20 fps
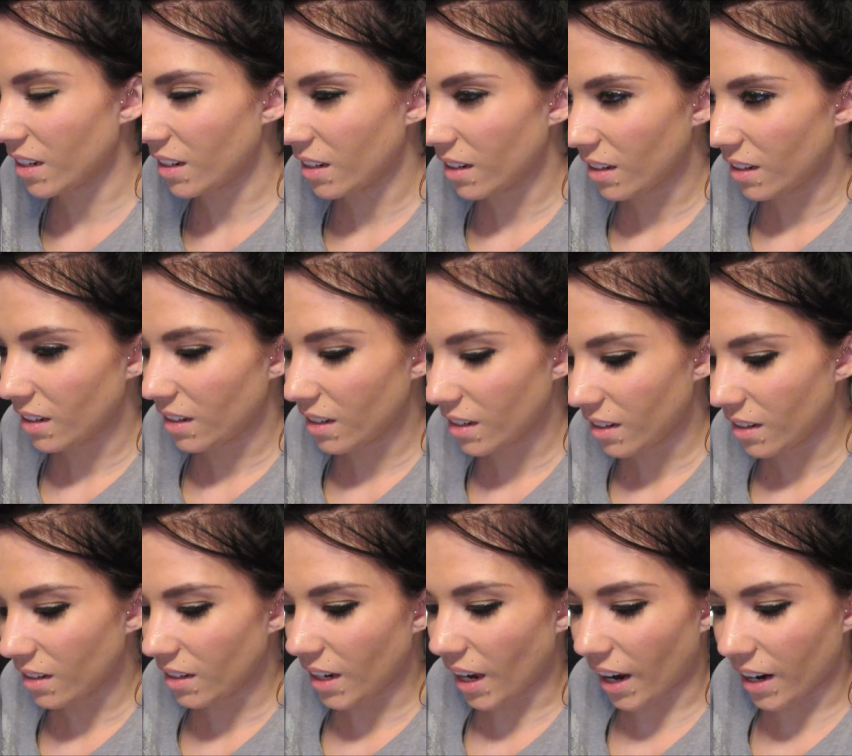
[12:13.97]
I would say
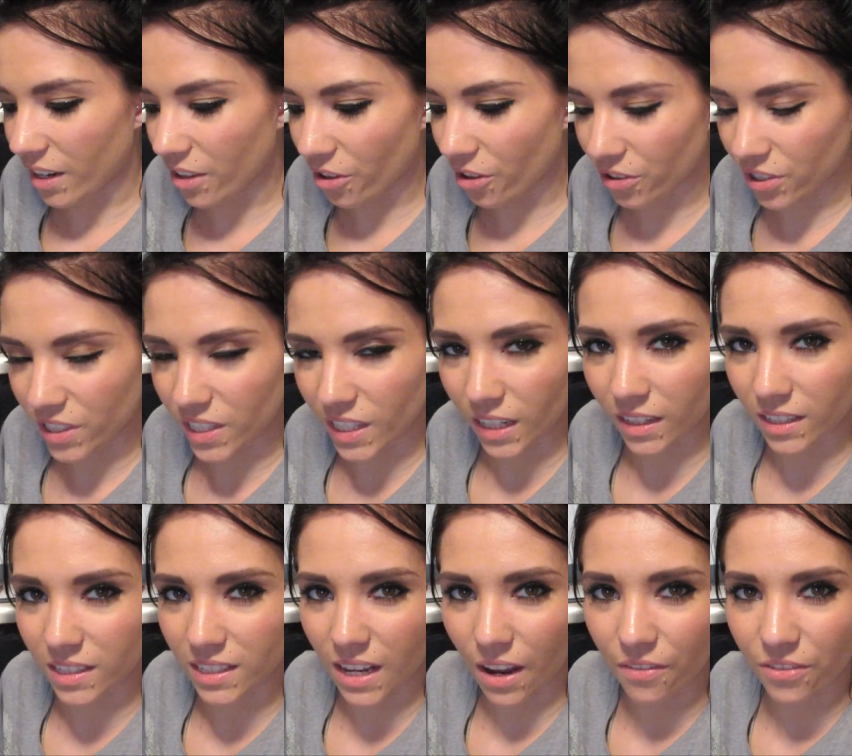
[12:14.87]
six. Yeah, either
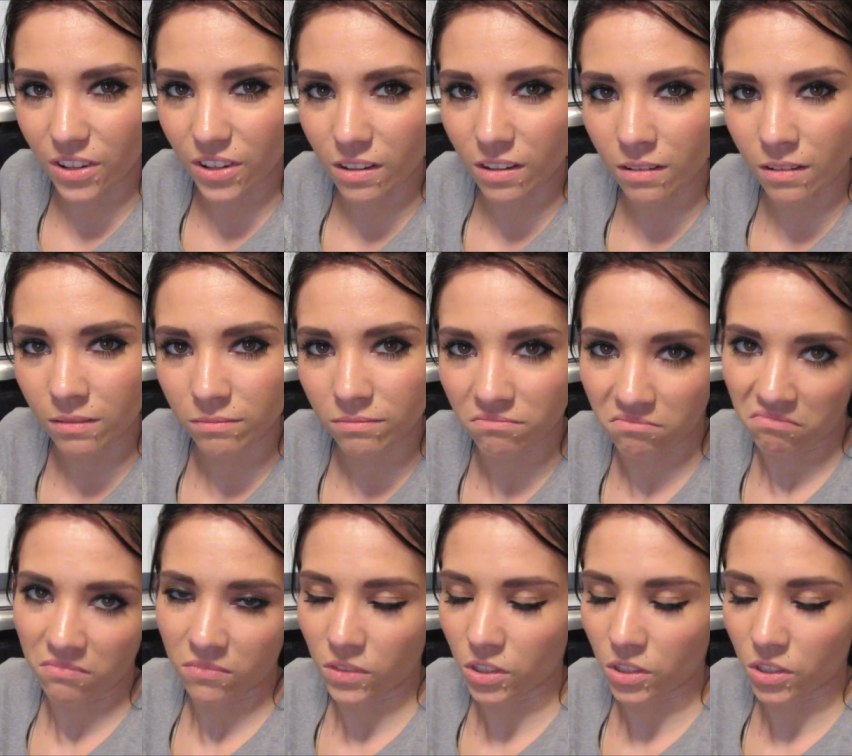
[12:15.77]
six, seven.